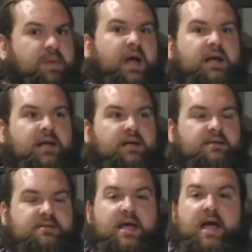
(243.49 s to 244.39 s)
Penney,
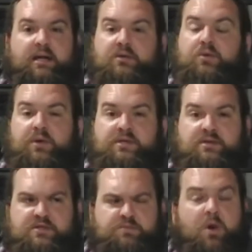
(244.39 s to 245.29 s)
because they had
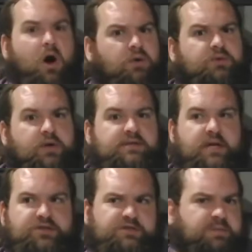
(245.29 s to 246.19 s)
small toy
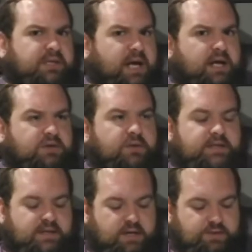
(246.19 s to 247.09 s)
sections, but they had toy
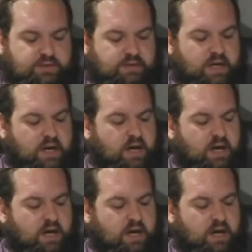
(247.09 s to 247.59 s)
sections.